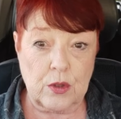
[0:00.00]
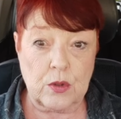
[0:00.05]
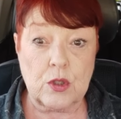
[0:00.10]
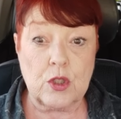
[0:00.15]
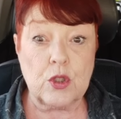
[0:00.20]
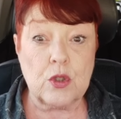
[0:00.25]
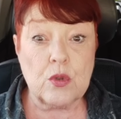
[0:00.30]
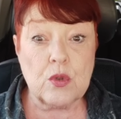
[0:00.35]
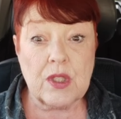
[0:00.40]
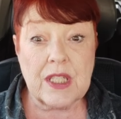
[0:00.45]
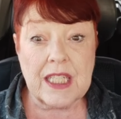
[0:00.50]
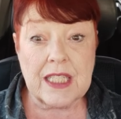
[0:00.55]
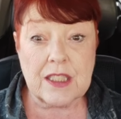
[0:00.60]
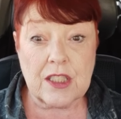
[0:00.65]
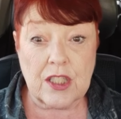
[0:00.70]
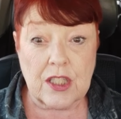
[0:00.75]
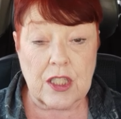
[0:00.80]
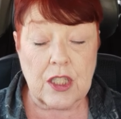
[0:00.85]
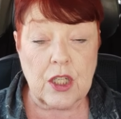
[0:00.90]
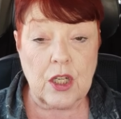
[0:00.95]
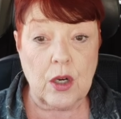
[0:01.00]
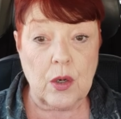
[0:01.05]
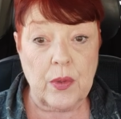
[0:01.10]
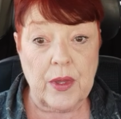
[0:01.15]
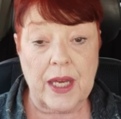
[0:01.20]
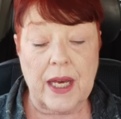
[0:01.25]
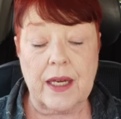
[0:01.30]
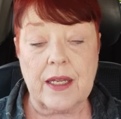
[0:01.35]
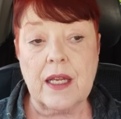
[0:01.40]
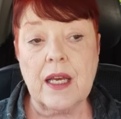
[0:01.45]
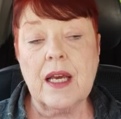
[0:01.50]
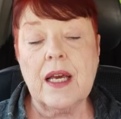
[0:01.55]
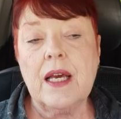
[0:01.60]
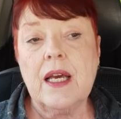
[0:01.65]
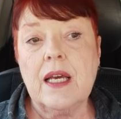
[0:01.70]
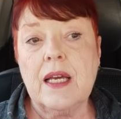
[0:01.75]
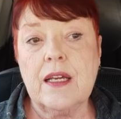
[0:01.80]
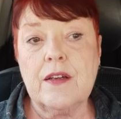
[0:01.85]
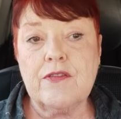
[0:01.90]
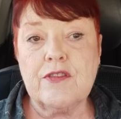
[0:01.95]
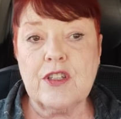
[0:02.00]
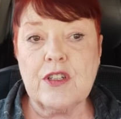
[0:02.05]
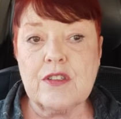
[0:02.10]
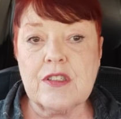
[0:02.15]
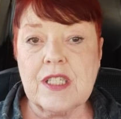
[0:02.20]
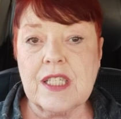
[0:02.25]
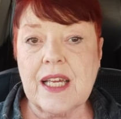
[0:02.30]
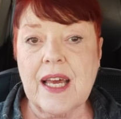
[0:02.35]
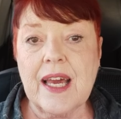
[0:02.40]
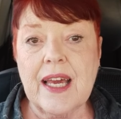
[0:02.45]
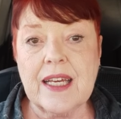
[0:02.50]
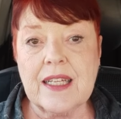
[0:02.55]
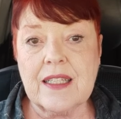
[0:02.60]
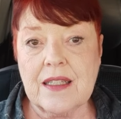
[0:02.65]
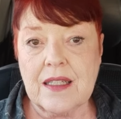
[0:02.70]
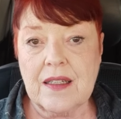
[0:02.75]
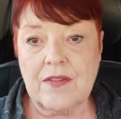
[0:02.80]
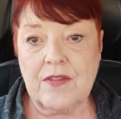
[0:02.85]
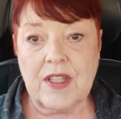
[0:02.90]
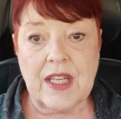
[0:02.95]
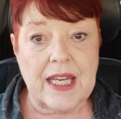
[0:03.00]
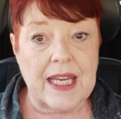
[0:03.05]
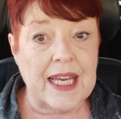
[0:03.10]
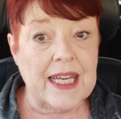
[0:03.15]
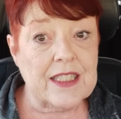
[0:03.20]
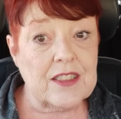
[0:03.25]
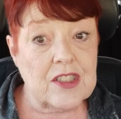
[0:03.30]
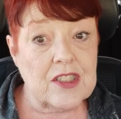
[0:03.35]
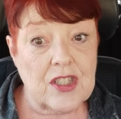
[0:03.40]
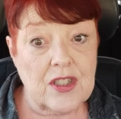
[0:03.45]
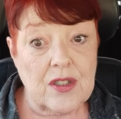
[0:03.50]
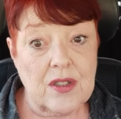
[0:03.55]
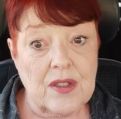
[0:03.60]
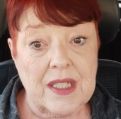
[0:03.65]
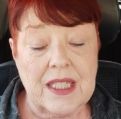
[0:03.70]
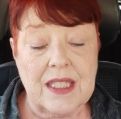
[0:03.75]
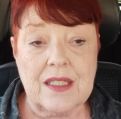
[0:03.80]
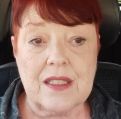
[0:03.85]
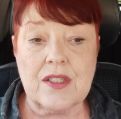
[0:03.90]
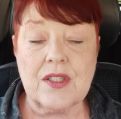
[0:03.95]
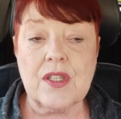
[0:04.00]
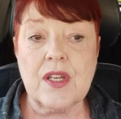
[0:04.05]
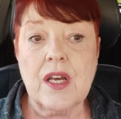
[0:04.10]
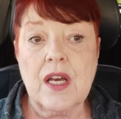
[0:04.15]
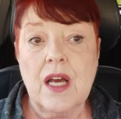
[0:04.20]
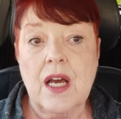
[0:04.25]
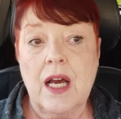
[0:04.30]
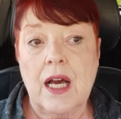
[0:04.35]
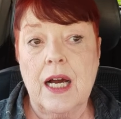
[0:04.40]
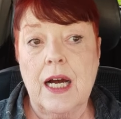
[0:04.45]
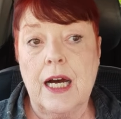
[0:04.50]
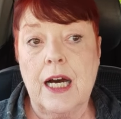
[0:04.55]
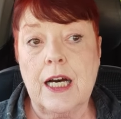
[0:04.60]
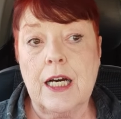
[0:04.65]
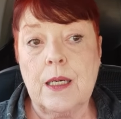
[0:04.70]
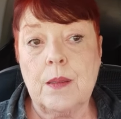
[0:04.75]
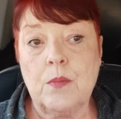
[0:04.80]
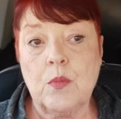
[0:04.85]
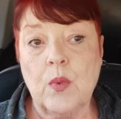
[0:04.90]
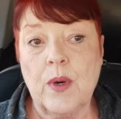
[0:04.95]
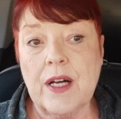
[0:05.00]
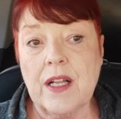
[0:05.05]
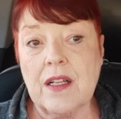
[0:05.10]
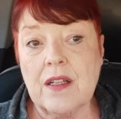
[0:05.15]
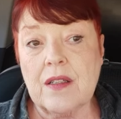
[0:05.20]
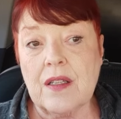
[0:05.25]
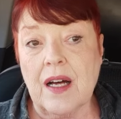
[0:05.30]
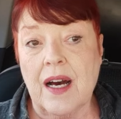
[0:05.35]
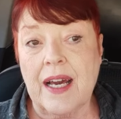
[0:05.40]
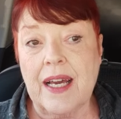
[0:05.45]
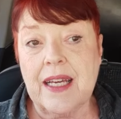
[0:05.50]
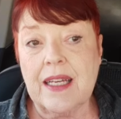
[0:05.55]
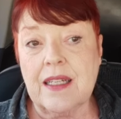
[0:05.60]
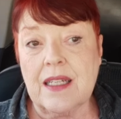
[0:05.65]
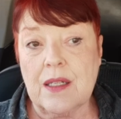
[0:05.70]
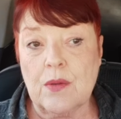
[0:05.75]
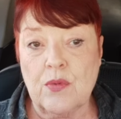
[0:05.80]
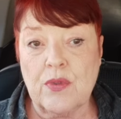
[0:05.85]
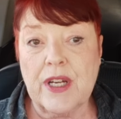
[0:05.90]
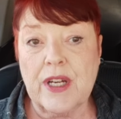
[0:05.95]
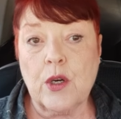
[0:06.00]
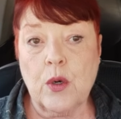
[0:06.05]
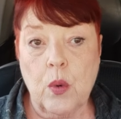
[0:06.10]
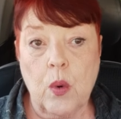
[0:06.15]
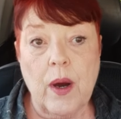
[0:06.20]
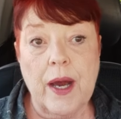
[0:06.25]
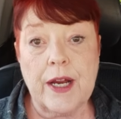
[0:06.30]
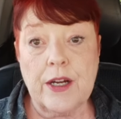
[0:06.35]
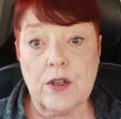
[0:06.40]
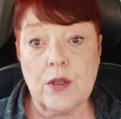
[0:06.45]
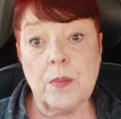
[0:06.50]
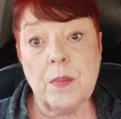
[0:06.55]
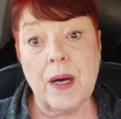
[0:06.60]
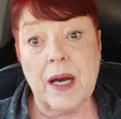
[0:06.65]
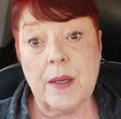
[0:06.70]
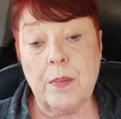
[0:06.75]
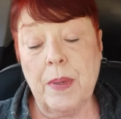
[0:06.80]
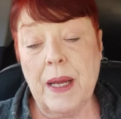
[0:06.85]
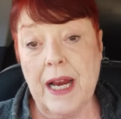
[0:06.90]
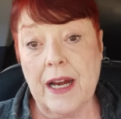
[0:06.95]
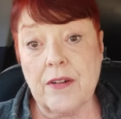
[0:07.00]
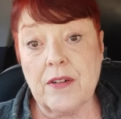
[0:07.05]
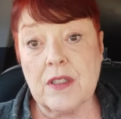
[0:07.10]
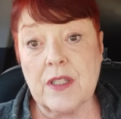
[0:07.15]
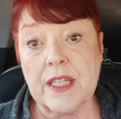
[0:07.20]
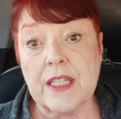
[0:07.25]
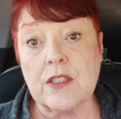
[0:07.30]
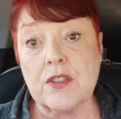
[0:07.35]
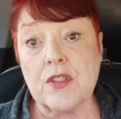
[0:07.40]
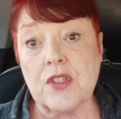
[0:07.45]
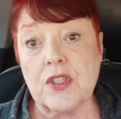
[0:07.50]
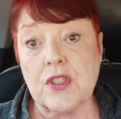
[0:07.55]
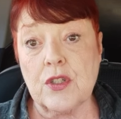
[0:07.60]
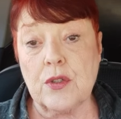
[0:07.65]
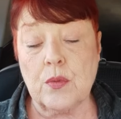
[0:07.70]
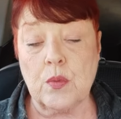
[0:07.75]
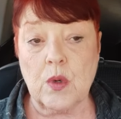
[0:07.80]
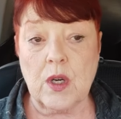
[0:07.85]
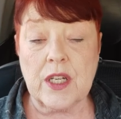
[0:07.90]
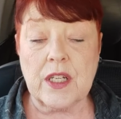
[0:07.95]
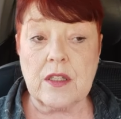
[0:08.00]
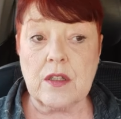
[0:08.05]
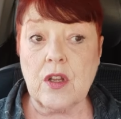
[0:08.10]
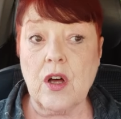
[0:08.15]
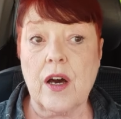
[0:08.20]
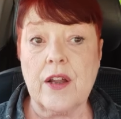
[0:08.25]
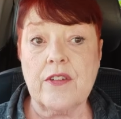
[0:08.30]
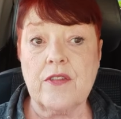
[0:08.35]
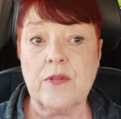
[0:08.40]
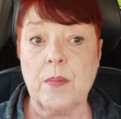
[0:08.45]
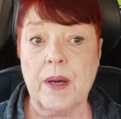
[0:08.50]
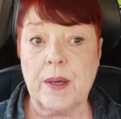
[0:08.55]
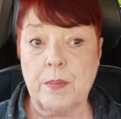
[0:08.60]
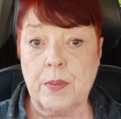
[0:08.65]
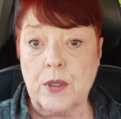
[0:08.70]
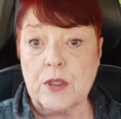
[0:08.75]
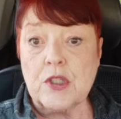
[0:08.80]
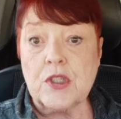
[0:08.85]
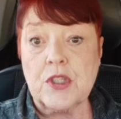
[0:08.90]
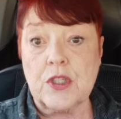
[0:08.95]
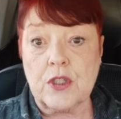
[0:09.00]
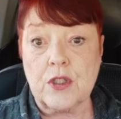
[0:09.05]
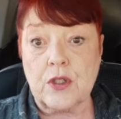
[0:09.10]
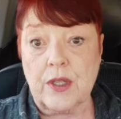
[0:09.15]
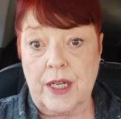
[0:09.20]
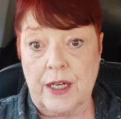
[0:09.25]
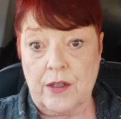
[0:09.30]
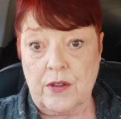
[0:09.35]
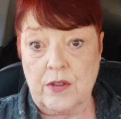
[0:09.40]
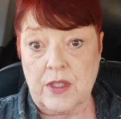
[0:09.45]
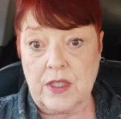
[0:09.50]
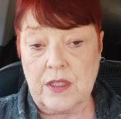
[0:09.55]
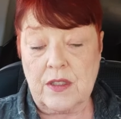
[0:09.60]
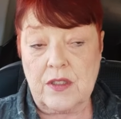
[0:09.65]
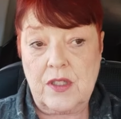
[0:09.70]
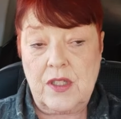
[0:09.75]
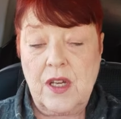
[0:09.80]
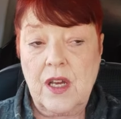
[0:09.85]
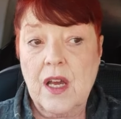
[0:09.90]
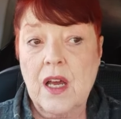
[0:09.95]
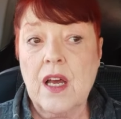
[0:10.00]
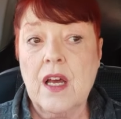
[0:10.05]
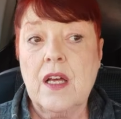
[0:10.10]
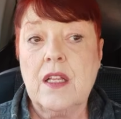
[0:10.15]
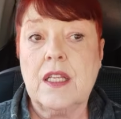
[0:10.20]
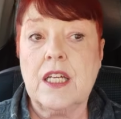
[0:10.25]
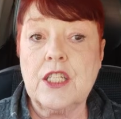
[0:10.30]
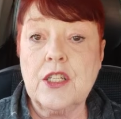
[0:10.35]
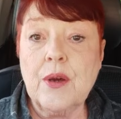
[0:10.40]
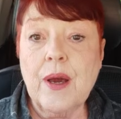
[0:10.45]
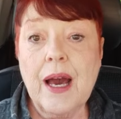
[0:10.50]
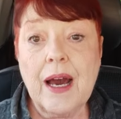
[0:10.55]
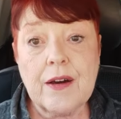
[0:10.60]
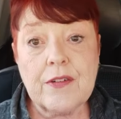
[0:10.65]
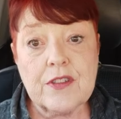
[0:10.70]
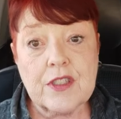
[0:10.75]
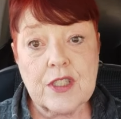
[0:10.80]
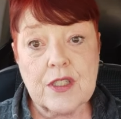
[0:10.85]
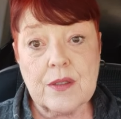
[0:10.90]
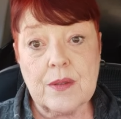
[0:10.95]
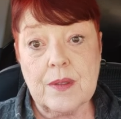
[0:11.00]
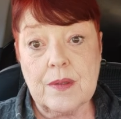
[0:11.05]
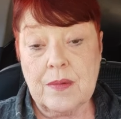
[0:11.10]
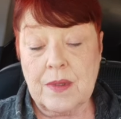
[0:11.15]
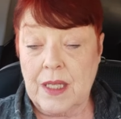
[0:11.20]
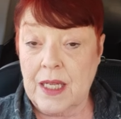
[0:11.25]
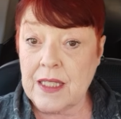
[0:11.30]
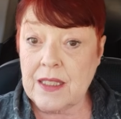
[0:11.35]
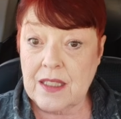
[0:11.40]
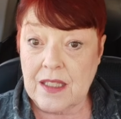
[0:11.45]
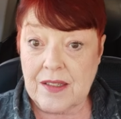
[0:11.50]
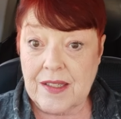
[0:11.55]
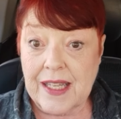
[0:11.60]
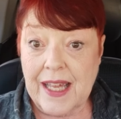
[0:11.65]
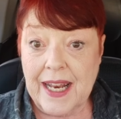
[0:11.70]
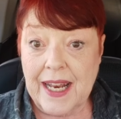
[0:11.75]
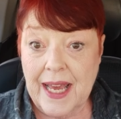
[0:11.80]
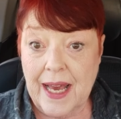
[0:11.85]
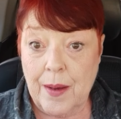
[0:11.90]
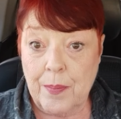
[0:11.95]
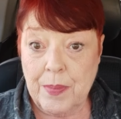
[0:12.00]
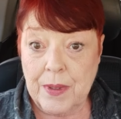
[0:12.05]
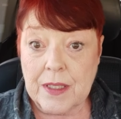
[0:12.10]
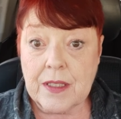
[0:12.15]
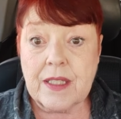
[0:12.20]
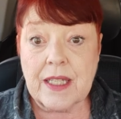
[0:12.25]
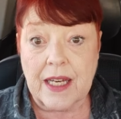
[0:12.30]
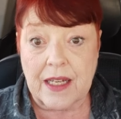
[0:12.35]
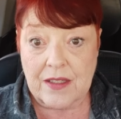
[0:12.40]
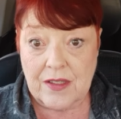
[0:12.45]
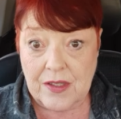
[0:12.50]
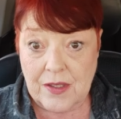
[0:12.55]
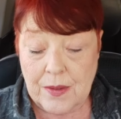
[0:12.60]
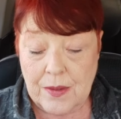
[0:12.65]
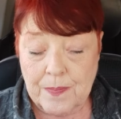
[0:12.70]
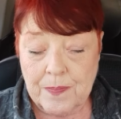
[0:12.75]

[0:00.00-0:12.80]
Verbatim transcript: You need to know that. If they're saying, if the answer is, um, well, I require my paralegals to run a lot of my personal errands. Then you have to, and does that happen? Yes.